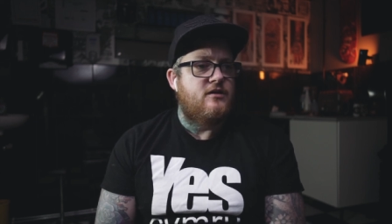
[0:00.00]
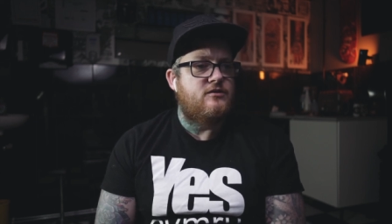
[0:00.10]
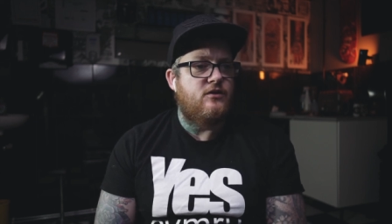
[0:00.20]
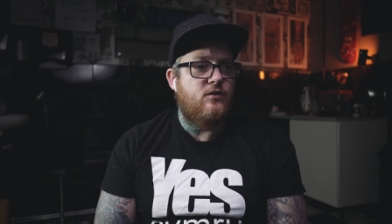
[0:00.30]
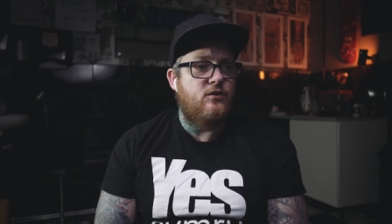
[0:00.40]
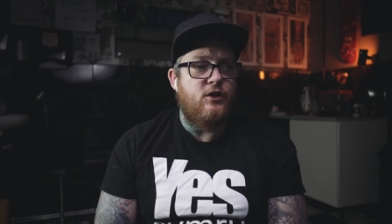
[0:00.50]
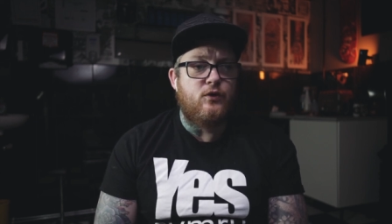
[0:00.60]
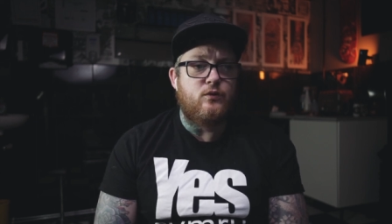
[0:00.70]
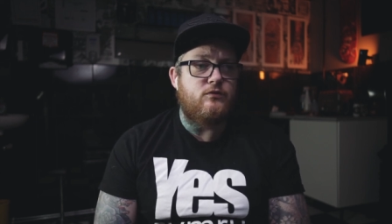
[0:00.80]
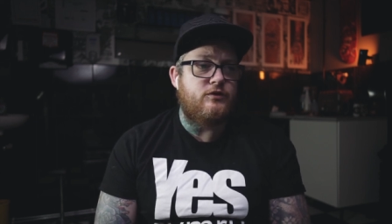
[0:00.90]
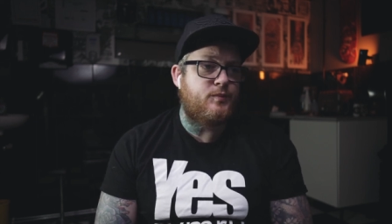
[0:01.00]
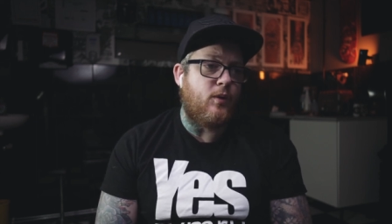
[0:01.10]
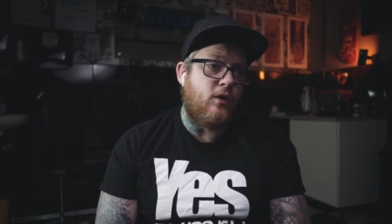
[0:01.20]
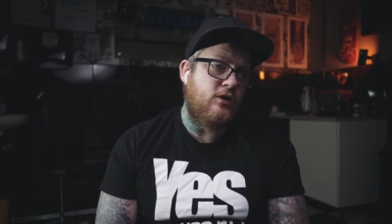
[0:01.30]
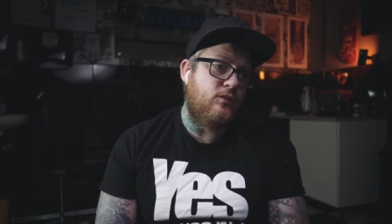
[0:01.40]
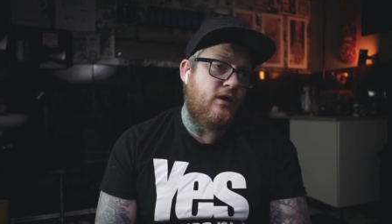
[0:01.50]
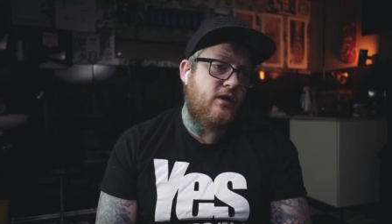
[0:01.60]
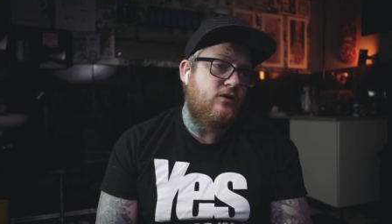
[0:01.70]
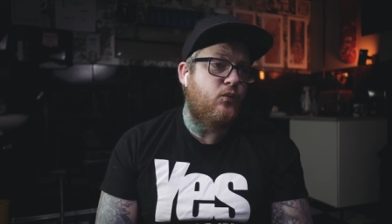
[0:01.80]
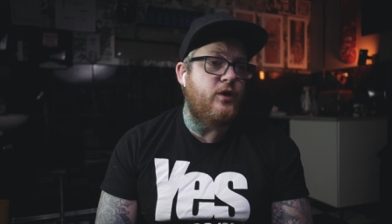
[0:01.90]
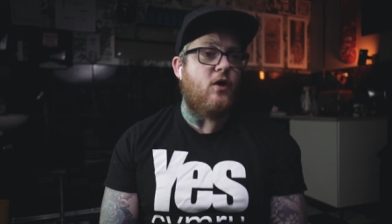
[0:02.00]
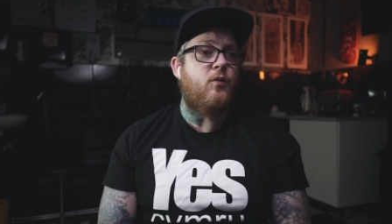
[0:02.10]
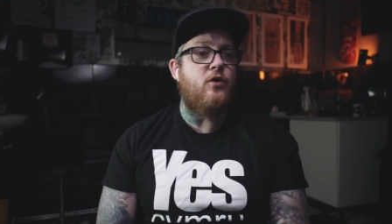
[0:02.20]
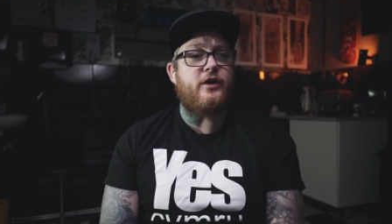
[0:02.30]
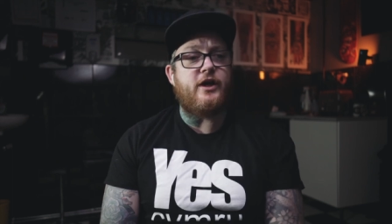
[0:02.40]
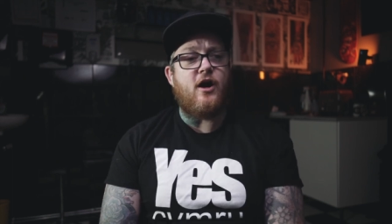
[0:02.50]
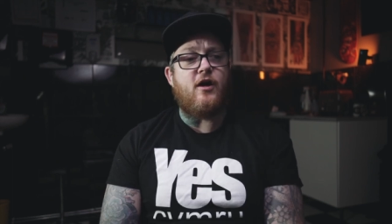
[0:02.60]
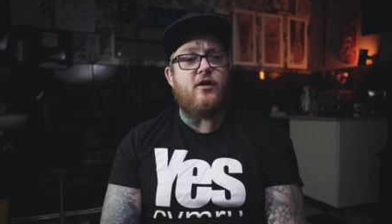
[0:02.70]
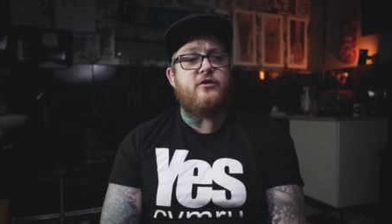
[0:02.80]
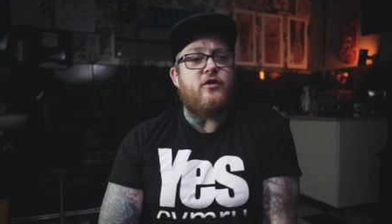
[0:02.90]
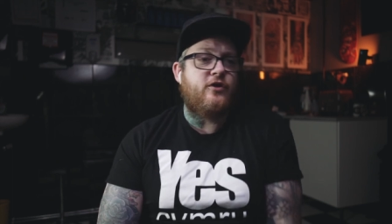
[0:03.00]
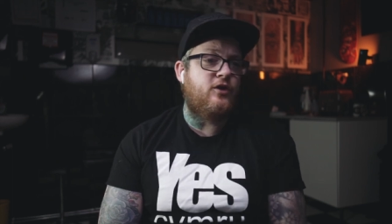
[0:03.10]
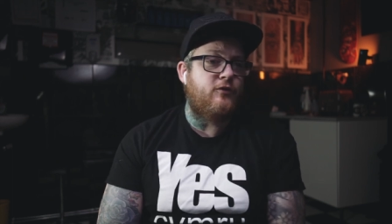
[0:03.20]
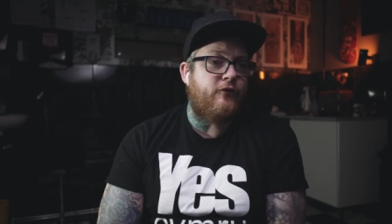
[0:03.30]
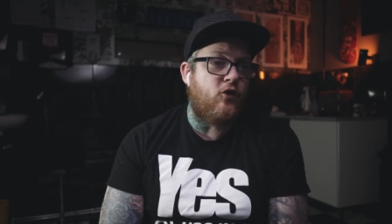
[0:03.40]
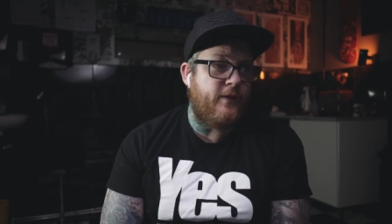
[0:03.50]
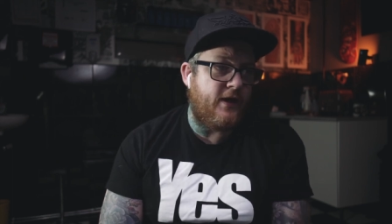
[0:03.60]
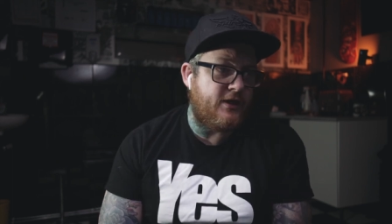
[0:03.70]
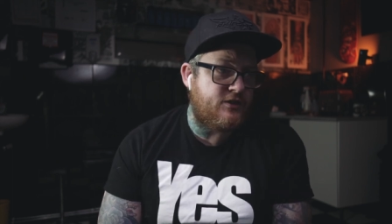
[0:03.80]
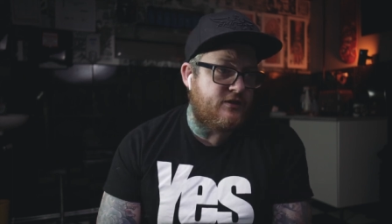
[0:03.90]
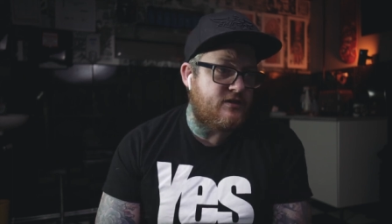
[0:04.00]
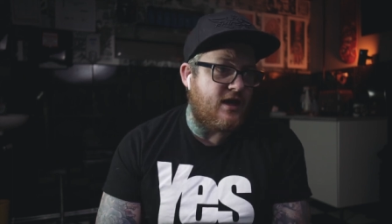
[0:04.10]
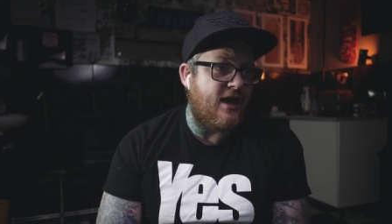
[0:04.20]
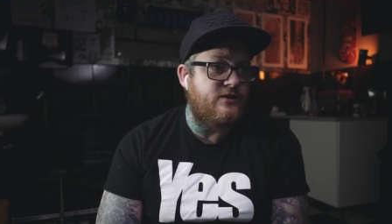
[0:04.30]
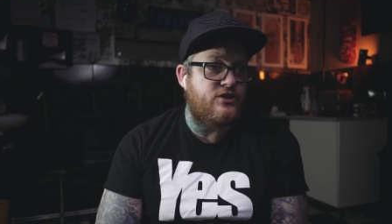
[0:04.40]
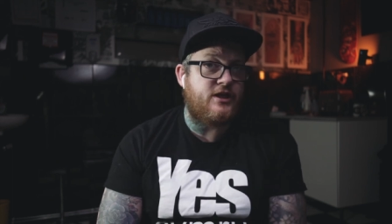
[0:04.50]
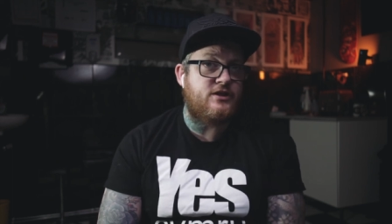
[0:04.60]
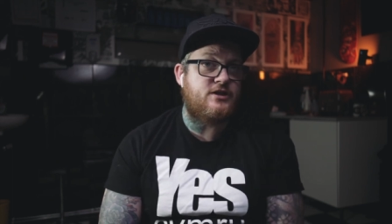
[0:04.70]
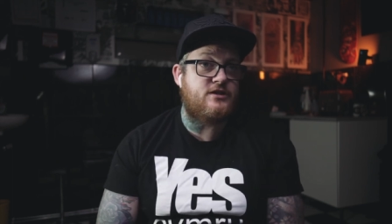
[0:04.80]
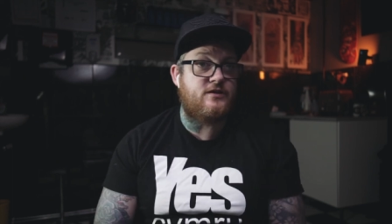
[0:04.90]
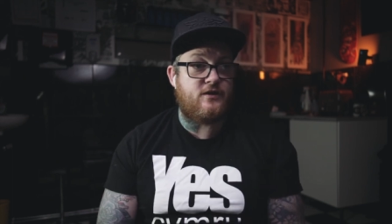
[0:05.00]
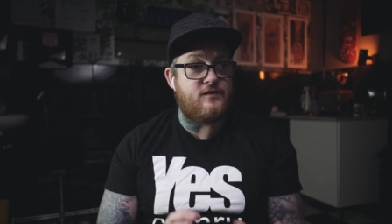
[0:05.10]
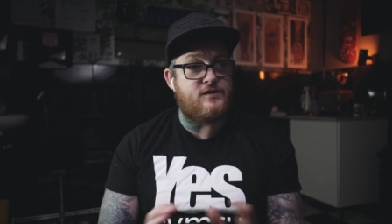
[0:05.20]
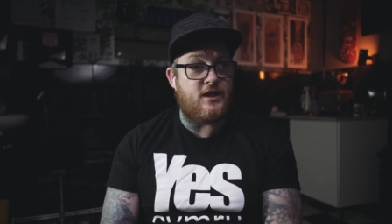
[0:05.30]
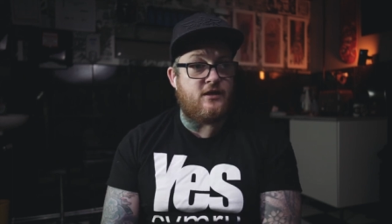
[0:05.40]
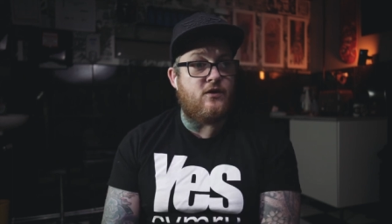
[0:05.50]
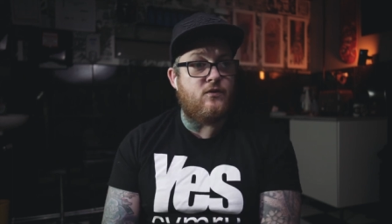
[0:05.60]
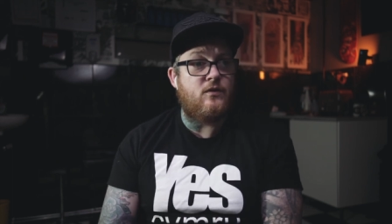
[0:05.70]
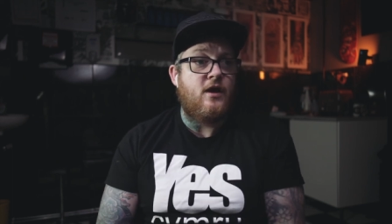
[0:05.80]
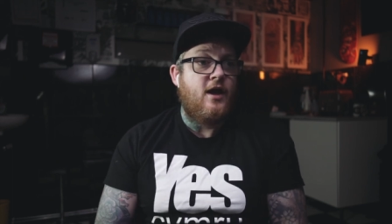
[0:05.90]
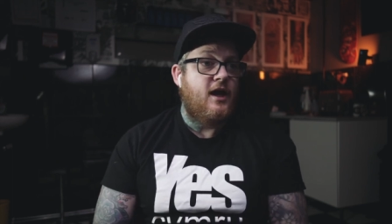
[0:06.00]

So Lou responded with, we are working hard on new formulations and changes to continue.